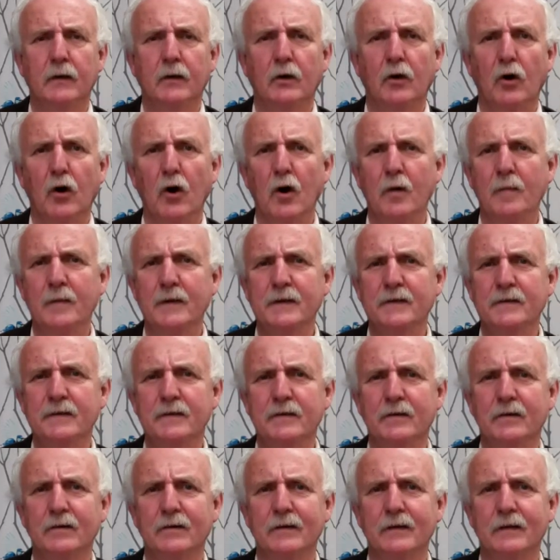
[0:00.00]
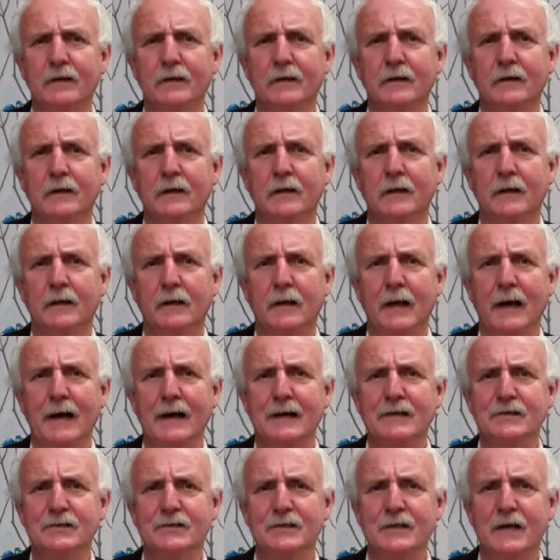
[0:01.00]
commented on the
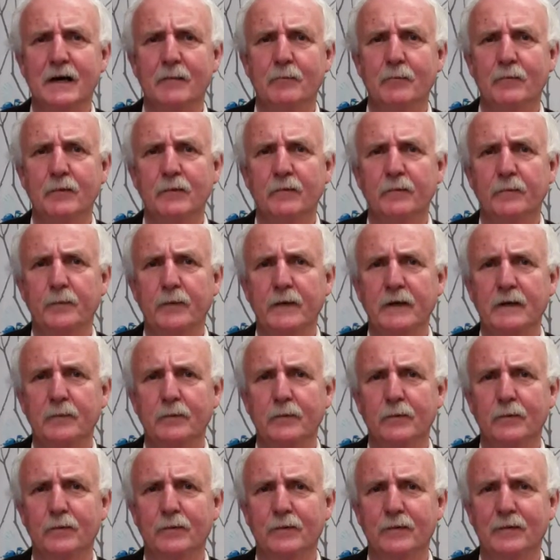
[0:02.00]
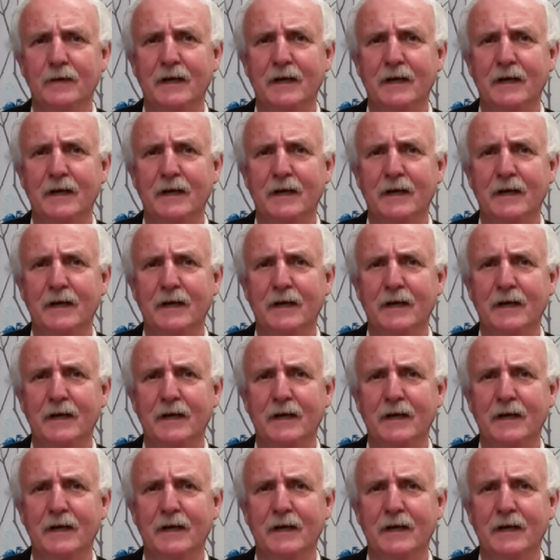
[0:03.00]
large number of people who